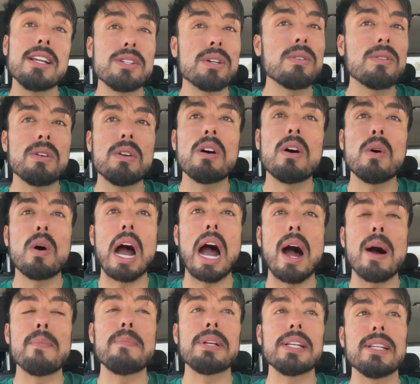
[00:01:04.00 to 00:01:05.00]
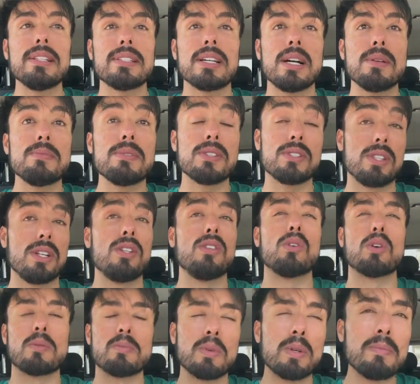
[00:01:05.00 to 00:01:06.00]
don't know how many times is the
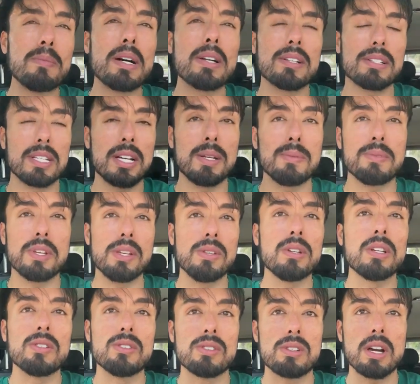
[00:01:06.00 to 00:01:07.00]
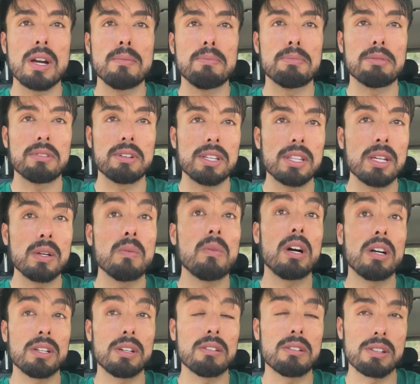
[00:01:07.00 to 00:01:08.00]
normal amount of times that you can stop breathing
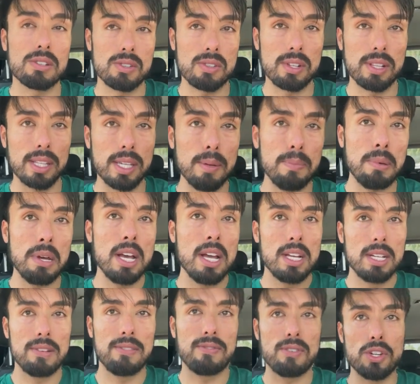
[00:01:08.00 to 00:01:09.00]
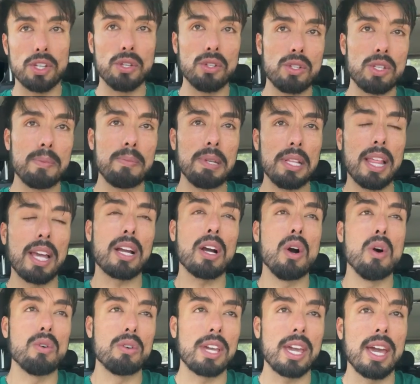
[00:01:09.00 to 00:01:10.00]
while you're asleep for you to be
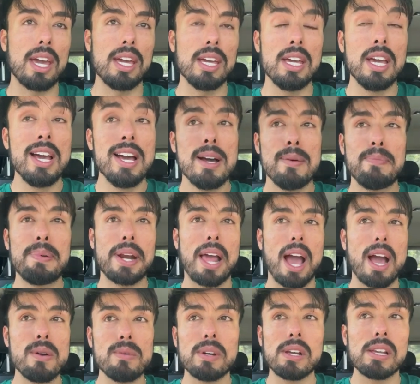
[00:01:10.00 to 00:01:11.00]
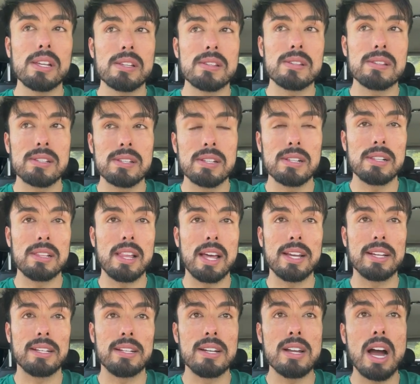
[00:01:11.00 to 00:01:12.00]
like, okay. But I was
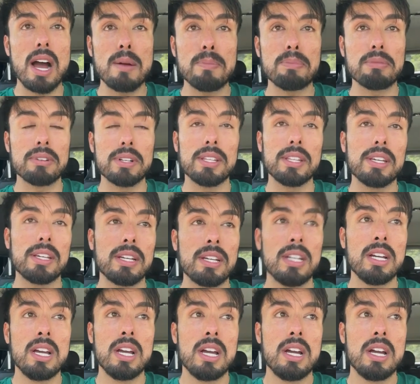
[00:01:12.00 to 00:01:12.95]
like not breathing